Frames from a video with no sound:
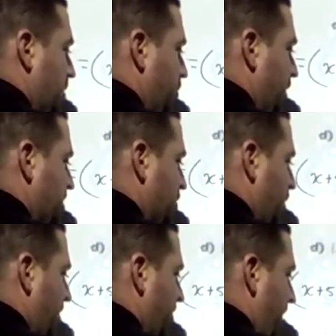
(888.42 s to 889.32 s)
plus
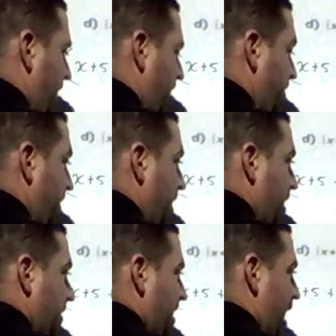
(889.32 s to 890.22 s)
25.
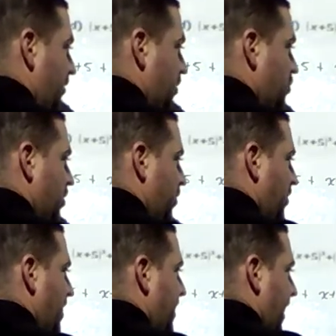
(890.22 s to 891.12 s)
Now distribute
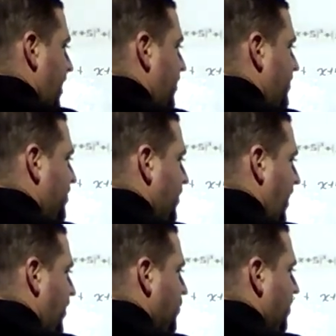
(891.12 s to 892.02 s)
the negative to
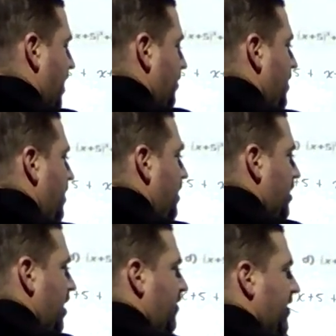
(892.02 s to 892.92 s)
each of them.
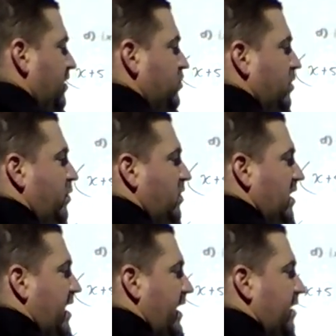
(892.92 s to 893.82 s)
If I distribute the
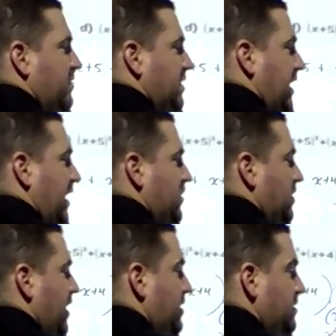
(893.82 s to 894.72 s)
negative to each of
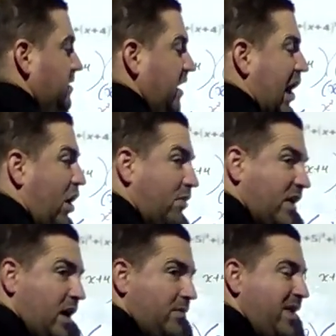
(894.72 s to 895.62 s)
these, they all
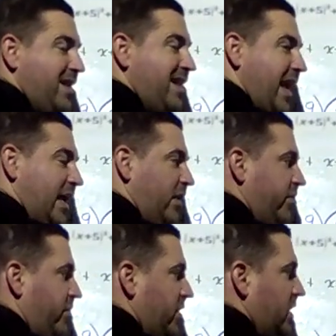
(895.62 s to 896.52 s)
become negative.
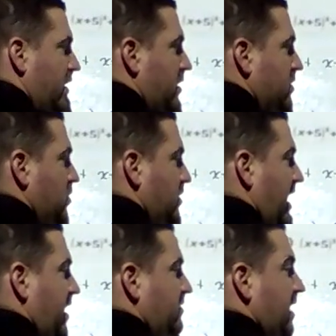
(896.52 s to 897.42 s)
So
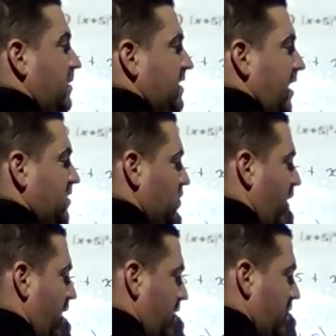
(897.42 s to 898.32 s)
negative times x
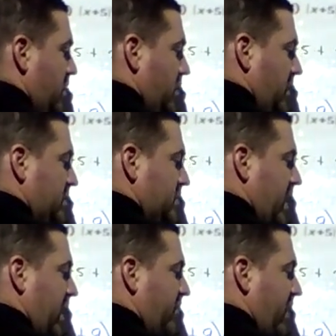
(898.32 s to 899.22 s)
squared is
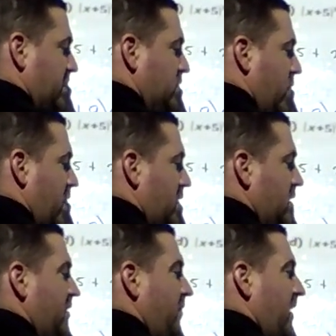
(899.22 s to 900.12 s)
negative x squared.
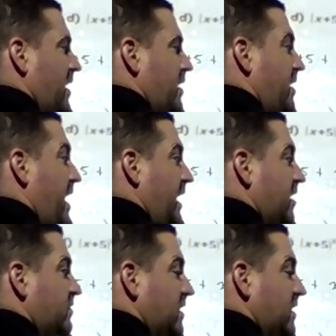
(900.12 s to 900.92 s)
Negative